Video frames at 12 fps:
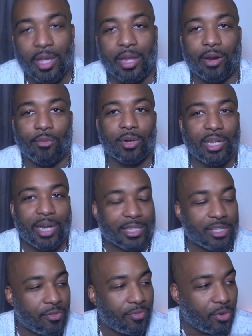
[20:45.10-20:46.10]
And I really
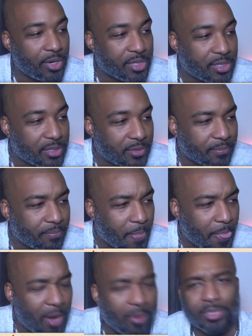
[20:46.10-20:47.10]
liked her voice.
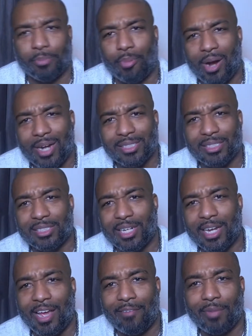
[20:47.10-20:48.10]
I was surprised that she
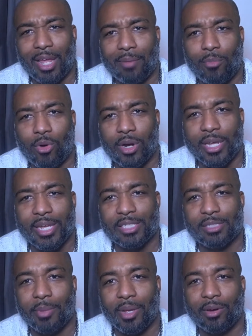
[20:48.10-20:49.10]
didn't have like more
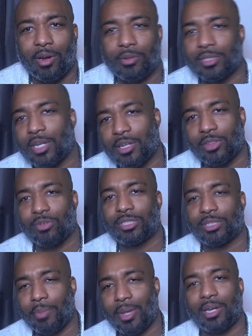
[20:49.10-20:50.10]
hits, man. I was looking through,
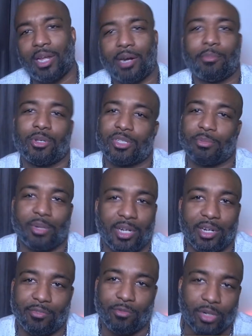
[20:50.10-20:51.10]
she made a lot of music, but
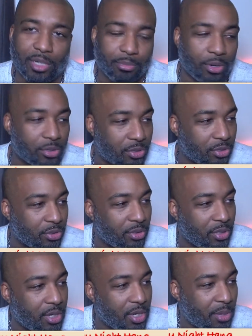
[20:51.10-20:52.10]
none of them really broke through
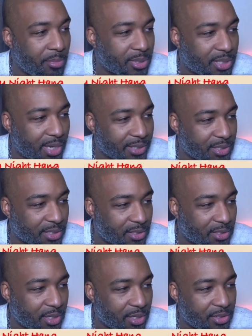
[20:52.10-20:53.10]
besides this
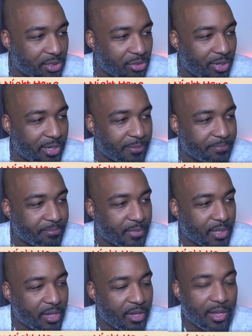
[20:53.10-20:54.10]
duet.
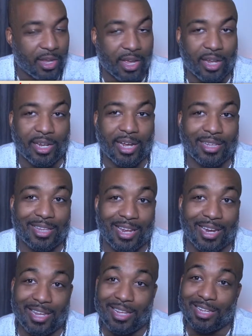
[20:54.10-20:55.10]
And I liked that
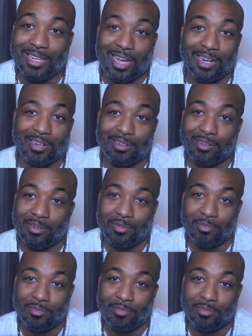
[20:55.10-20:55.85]
he kind of